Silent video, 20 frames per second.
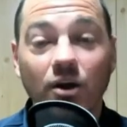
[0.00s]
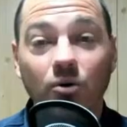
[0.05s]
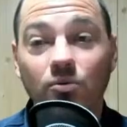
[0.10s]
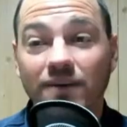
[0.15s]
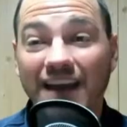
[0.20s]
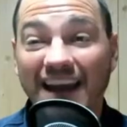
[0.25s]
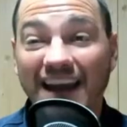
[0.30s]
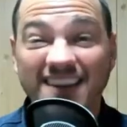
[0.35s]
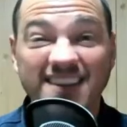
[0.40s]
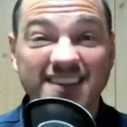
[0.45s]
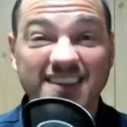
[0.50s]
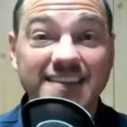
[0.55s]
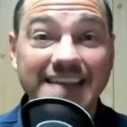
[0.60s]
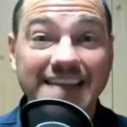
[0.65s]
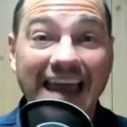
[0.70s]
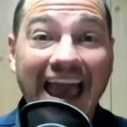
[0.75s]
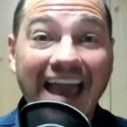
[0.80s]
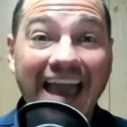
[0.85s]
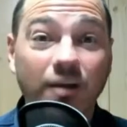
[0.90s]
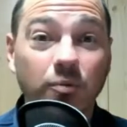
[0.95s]
kind of the
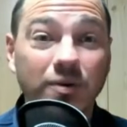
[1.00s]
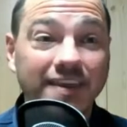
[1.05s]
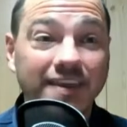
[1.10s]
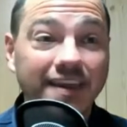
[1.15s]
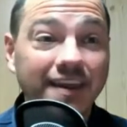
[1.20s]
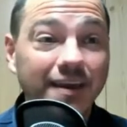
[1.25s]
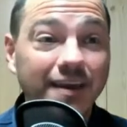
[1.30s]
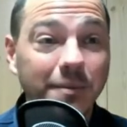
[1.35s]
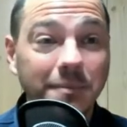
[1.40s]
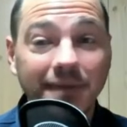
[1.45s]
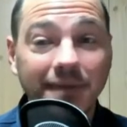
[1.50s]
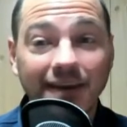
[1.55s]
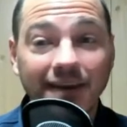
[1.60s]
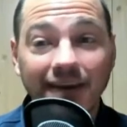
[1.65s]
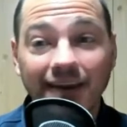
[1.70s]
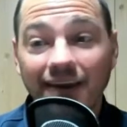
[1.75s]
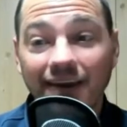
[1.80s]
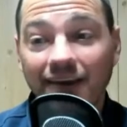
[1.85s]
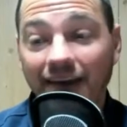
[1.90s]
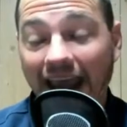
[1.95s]
snag with him.
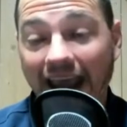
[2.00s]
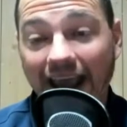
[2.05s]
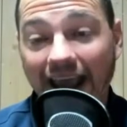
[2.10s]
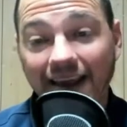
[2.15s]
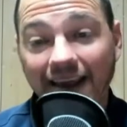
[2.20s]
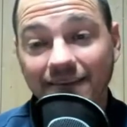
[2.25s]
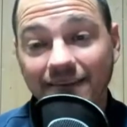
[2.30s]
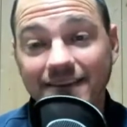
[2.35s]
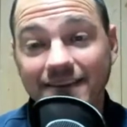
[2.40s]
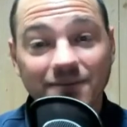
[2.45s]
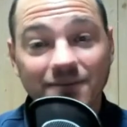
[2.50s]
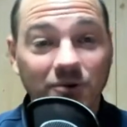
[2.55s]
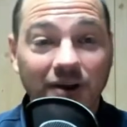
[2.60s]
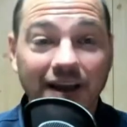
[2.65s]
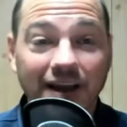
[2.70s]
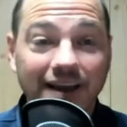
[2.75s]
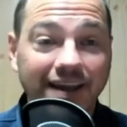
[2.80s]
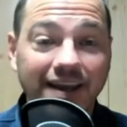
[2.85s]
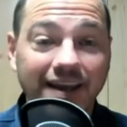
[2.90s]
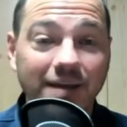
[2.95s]
And listen, we're
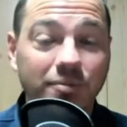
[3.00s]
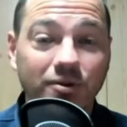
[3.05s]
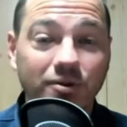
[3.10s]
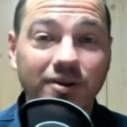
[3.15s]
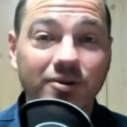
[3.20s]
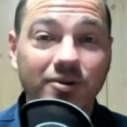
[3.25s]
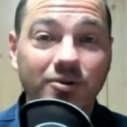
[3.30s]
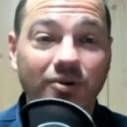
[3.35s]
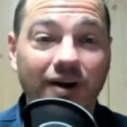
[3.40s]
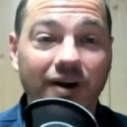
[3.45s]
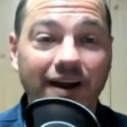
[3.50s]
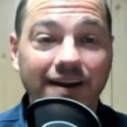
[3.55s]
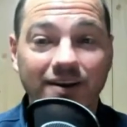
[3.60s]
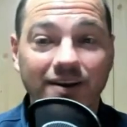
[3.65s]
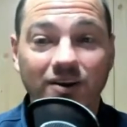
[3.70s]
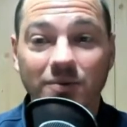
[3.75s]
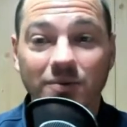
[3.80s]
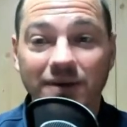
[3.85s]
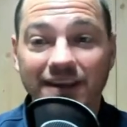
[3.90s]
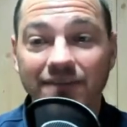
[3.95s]
not going to get political on
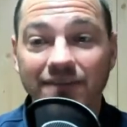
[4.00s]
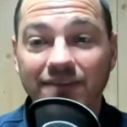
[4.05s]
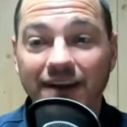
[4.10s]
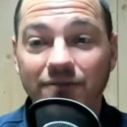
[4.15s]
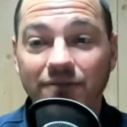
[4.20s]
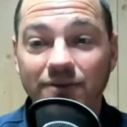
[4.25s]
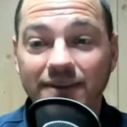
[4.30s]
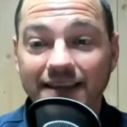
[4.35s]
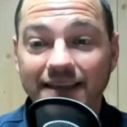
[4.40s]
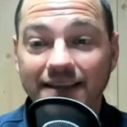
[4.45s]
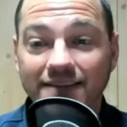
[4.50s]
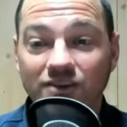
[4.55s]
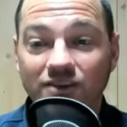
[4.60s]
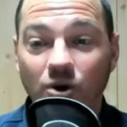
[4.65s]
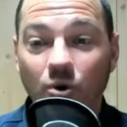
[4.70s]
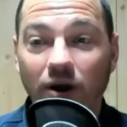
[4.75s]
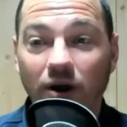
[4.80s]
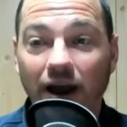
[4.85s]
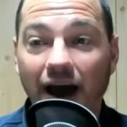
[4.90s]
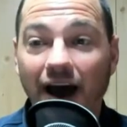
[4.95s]
here, but given everything that's
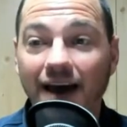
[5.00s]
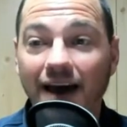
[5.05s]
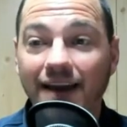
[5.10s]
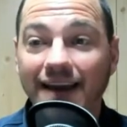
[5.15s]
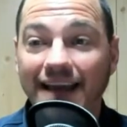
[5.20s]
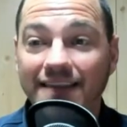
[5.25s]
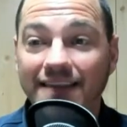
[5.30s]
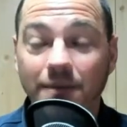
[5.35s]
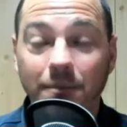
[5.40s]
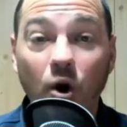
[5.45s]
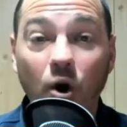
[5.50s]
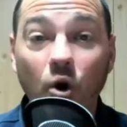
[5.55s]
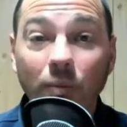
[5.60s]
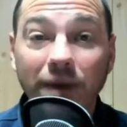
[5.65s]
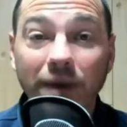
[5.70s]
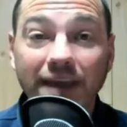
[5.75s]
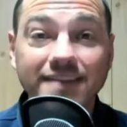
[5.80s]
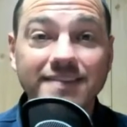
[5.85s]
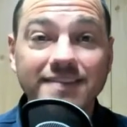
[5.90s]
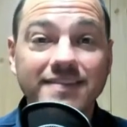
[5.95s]
going on at the
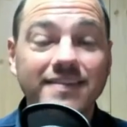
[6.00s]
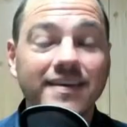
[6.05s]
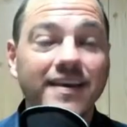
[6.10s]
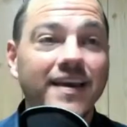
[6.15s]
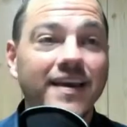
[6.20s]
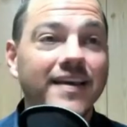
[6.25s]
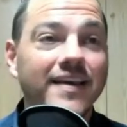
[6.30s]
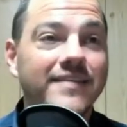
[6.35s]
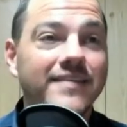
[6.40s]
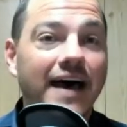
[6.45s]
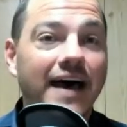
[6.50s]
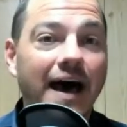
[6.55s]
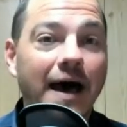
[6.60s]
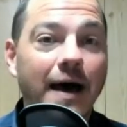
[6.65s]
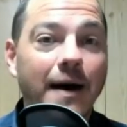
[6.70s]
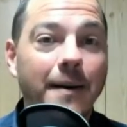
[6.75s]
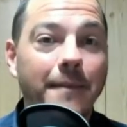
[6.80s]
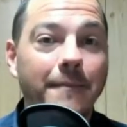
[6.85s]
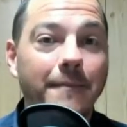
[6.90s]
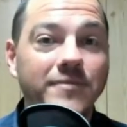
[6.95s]
moment,
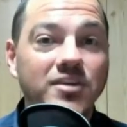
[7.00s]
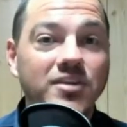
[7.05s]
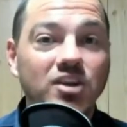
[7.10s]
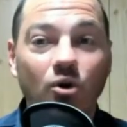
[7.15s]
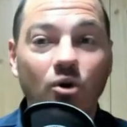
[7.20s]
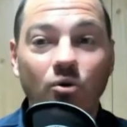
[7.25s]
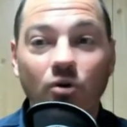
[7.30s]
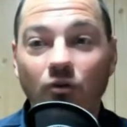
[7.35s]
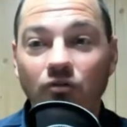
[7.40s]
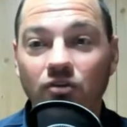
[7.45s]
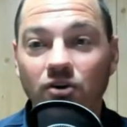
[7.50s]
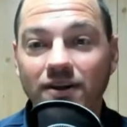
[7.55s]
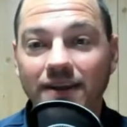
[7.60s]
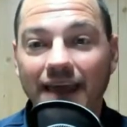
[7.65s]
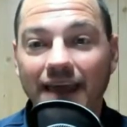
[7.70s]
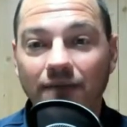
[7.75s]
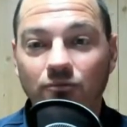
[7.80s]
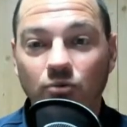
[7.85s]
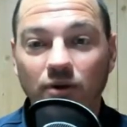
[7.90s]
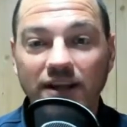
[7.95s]
over in
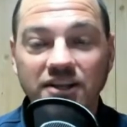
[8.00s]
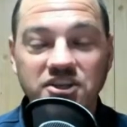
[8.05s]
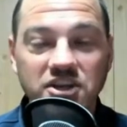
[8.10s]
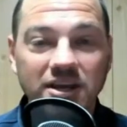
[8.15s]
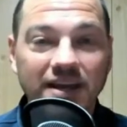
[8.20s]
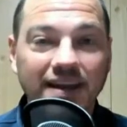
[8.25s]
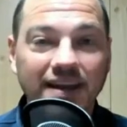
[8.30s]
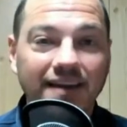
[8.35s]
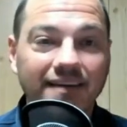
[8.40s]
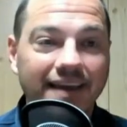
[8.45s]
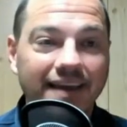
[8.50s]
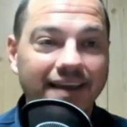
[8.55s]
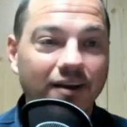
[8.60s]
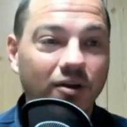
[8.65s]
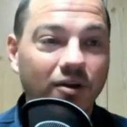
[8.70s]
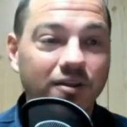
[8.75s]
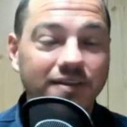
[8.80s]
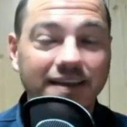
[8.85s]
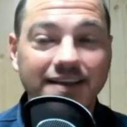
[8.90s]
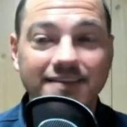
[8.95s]
that region and
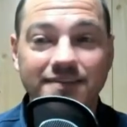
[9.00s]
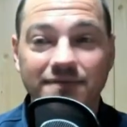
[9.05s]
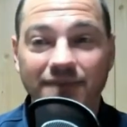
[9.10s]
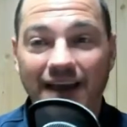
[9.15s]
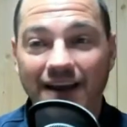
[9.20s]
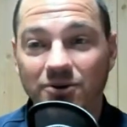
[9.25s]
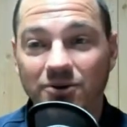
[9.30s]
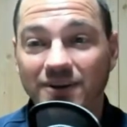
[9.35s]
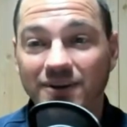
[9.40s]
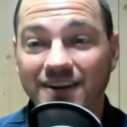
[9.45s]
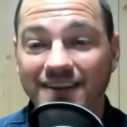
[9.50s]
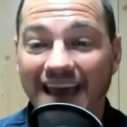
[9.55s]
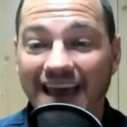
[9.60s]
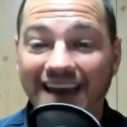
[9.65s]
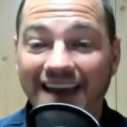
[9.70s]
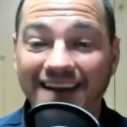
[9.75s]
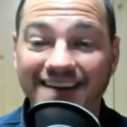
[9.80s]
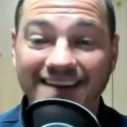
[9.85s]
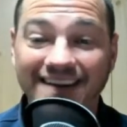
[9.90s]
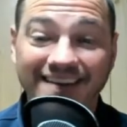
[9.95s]
all the things that factor into
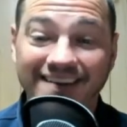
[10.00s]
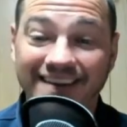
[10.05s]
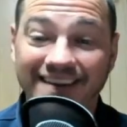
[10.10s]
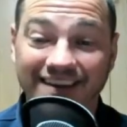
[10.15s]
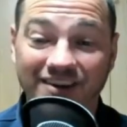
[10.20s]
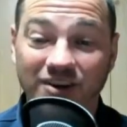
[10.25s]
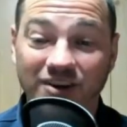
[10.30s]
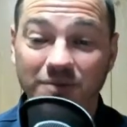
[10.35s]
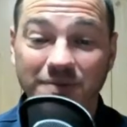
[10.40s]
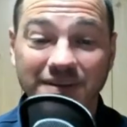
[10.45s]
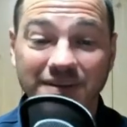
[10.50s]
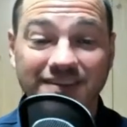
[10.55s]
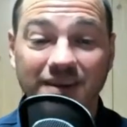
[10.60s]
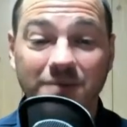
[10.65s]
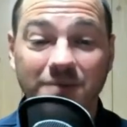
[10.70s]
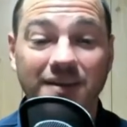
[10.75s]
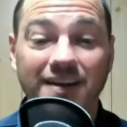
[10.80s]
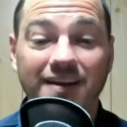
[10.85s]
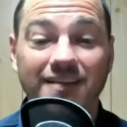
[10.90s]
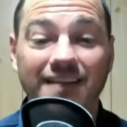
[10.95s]
that, it could be
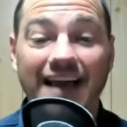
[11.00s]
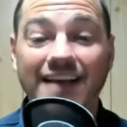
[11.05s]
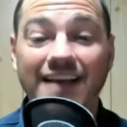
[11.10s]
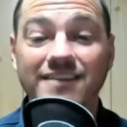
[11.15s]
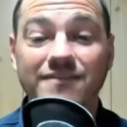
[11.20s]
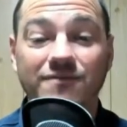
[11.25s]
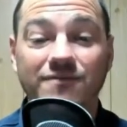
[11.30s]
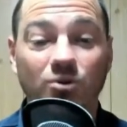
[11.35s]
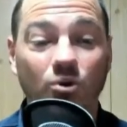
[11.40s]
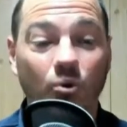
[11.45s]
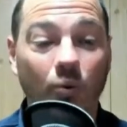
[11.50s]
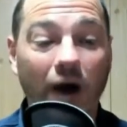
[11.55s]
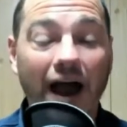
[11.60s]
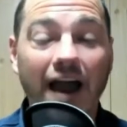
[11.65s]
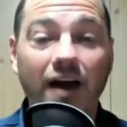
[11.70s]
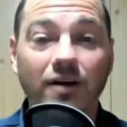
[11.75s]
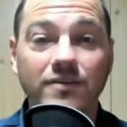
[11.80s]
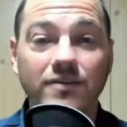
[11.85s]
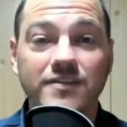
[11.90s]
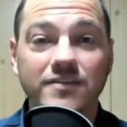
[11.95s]
something that lasts for a
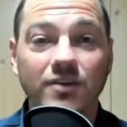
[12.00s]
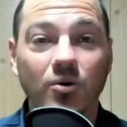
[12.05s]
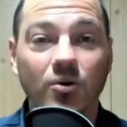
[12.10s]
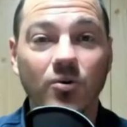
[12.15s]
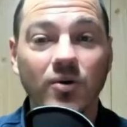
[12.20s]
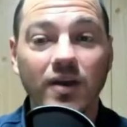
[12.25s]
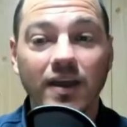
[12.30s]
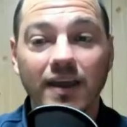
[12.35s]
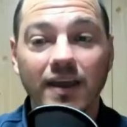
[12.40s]
while. So,